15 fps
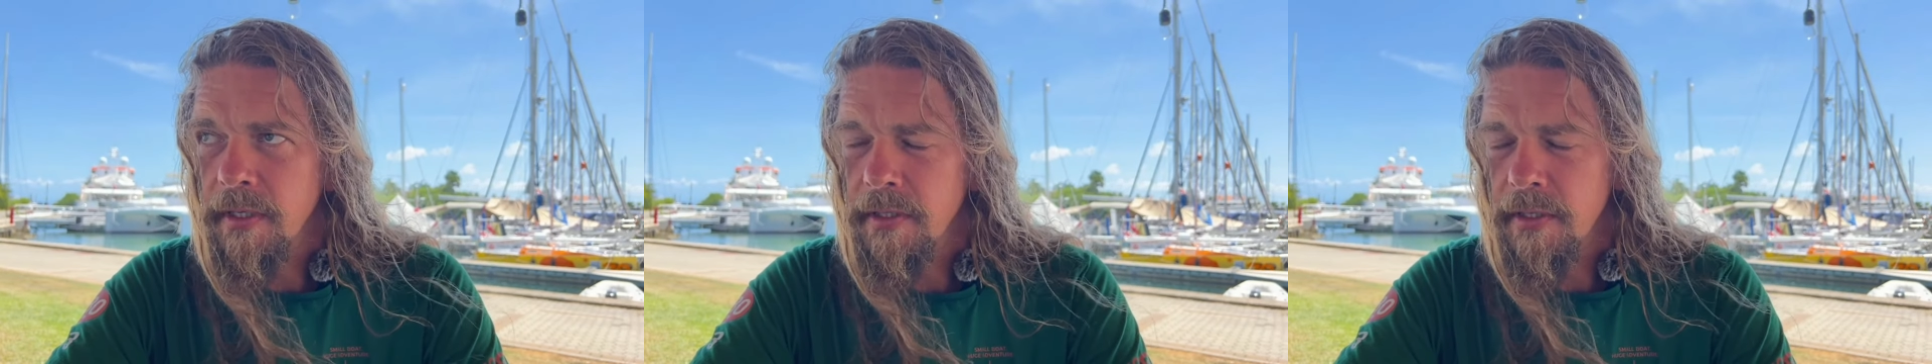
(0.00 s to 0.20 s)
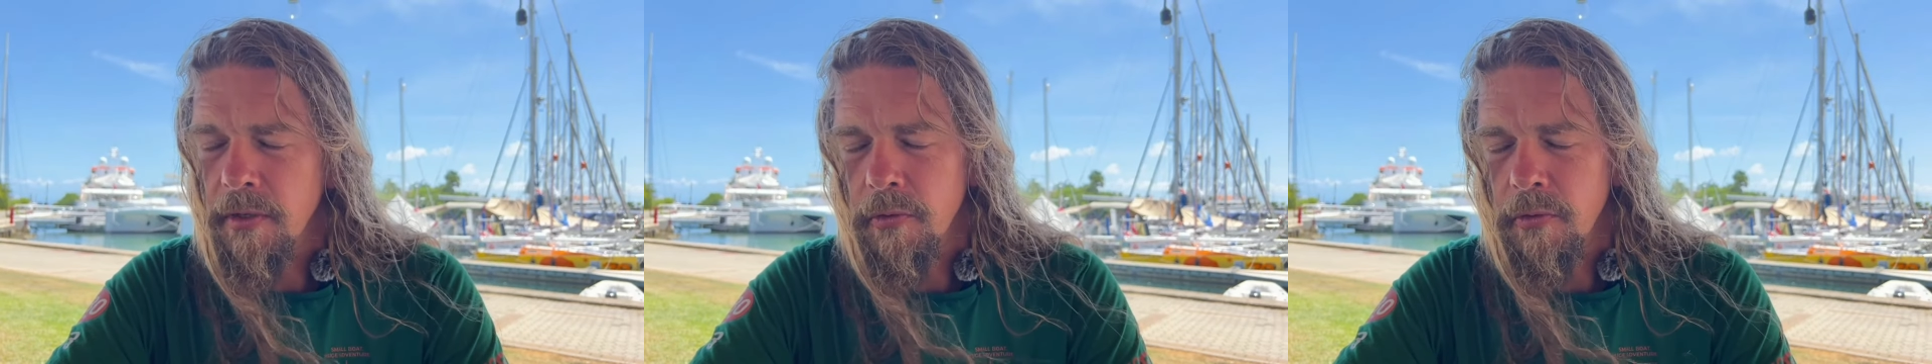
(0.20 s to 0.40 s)

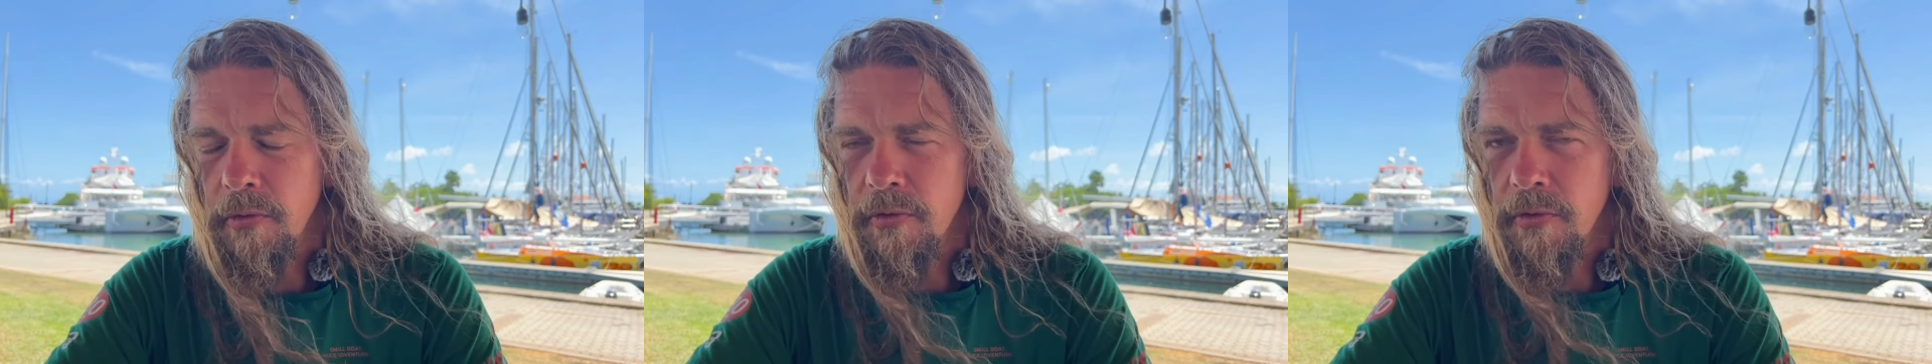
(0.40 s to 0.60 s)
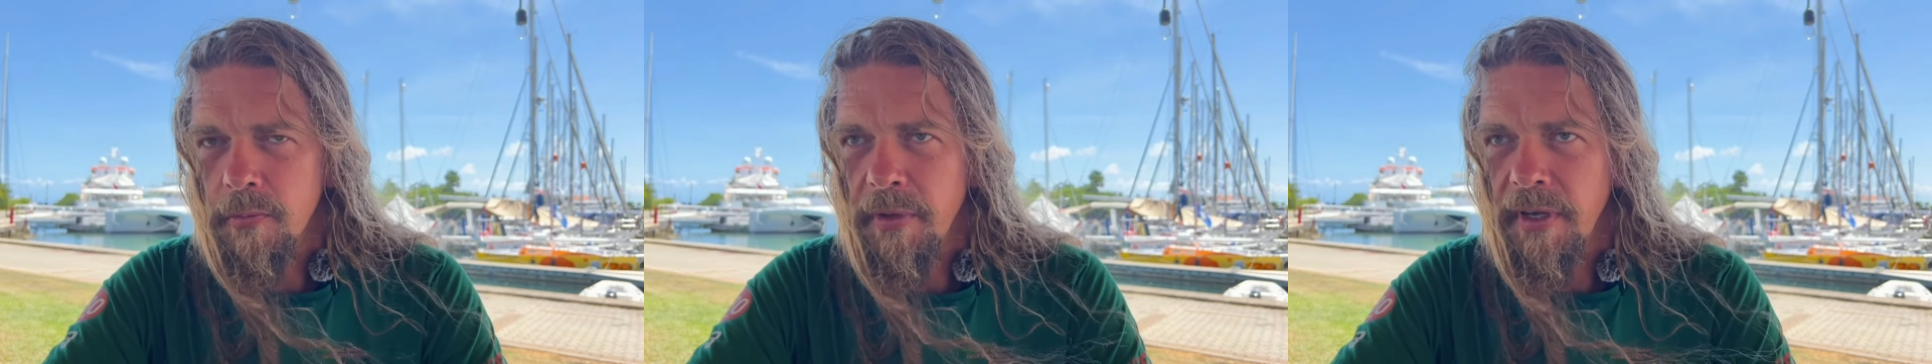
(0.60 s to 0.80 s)

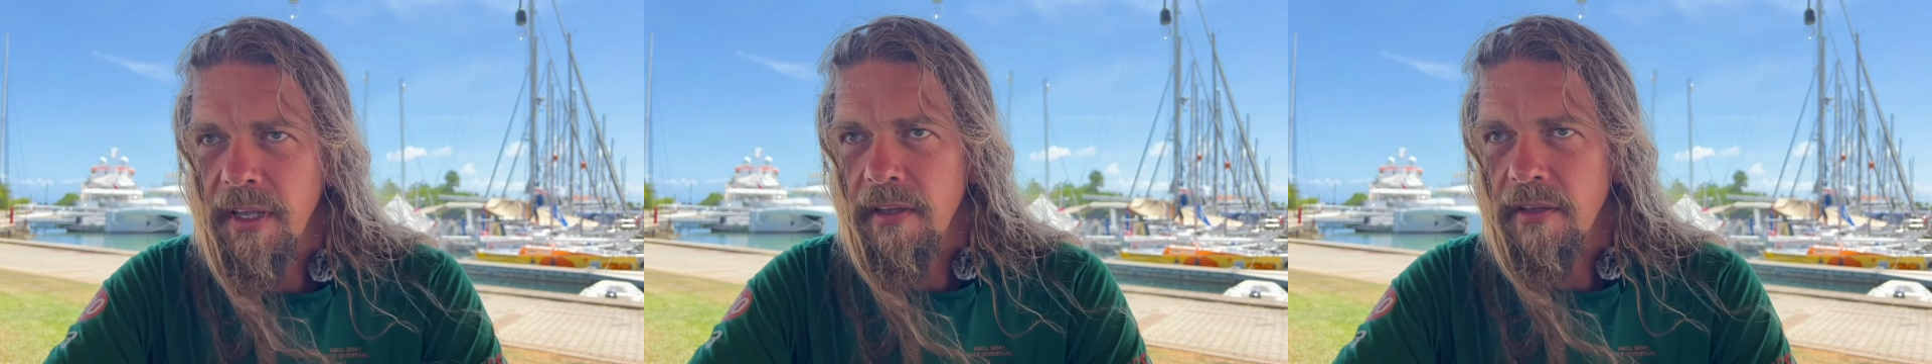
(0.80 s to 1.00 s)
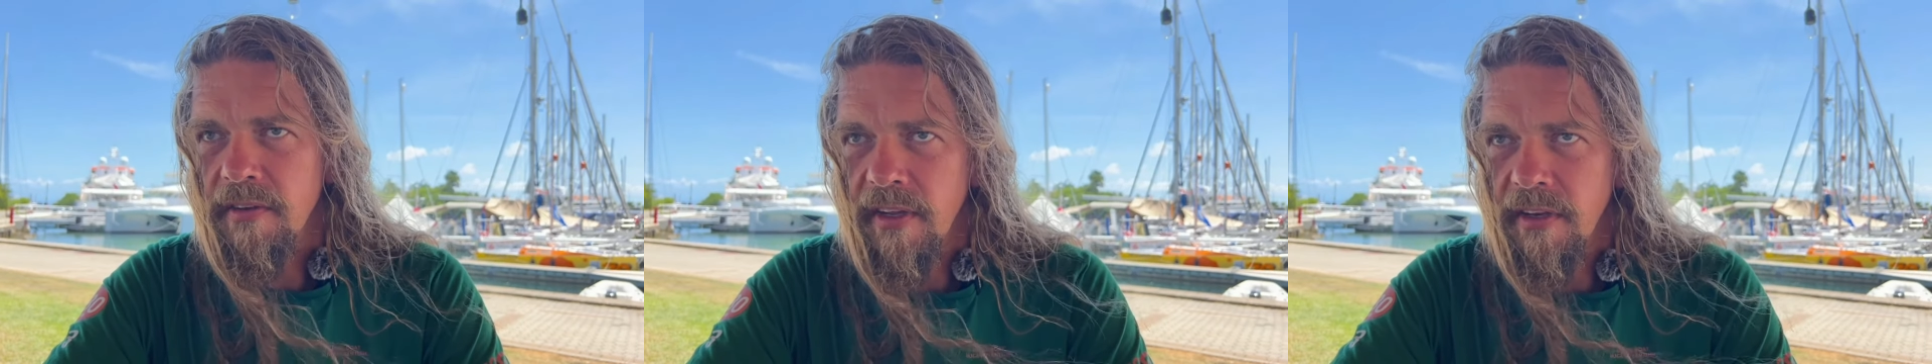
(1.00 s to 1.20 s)
don't pay
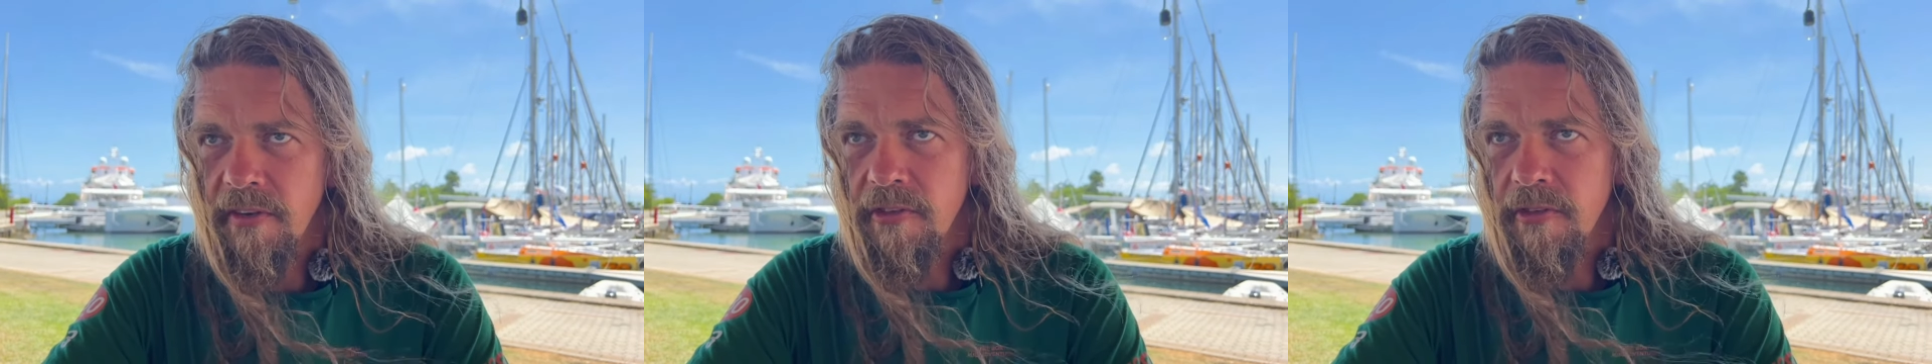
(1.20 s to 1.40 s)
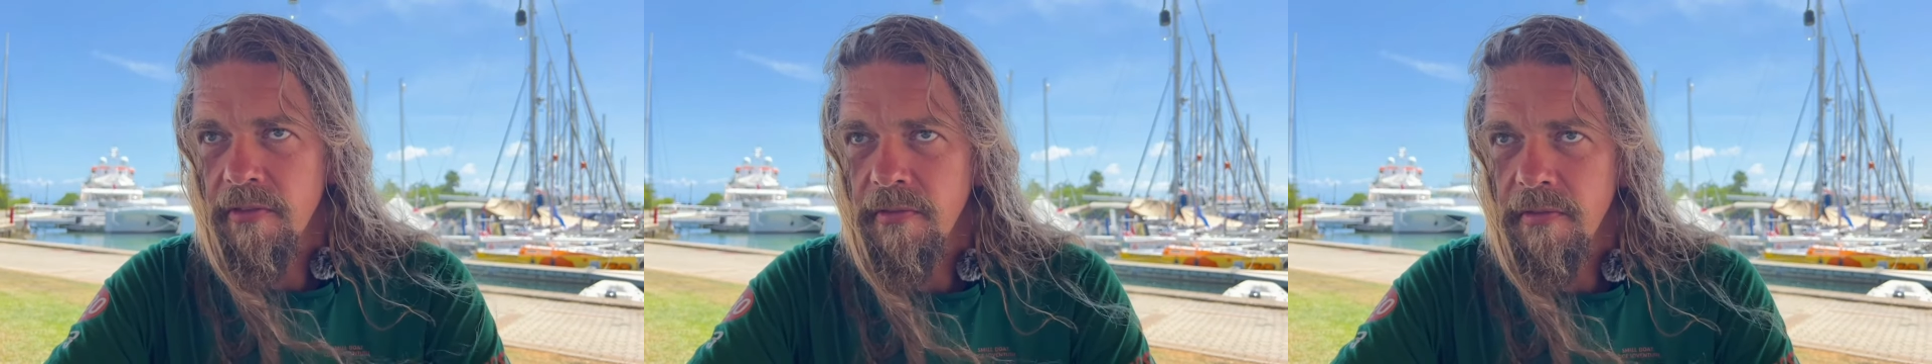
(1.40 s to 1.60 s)

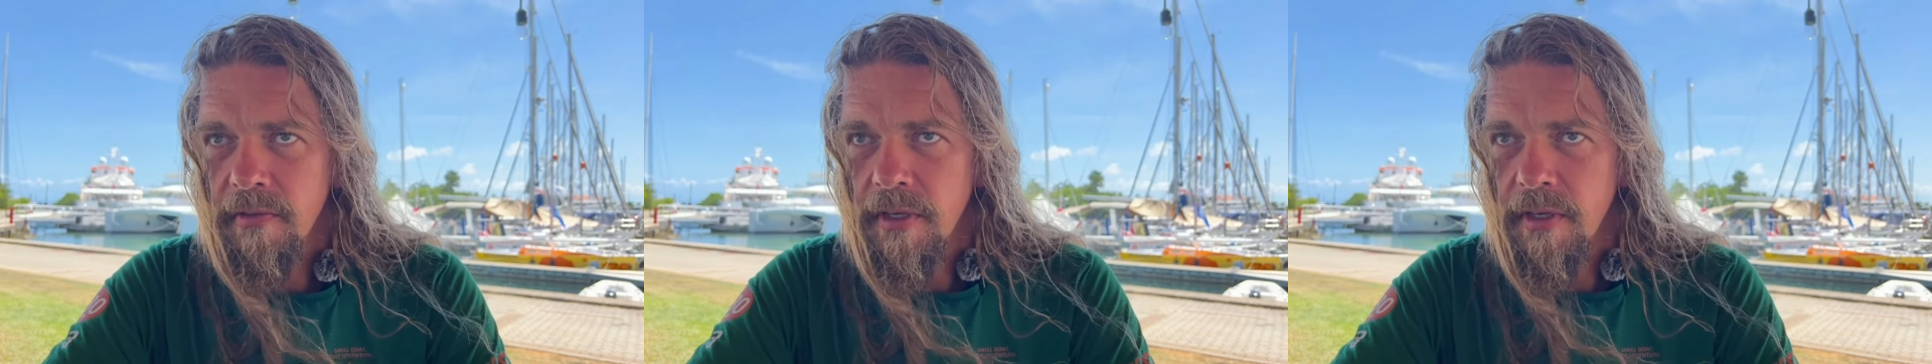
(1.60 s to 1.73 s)
attention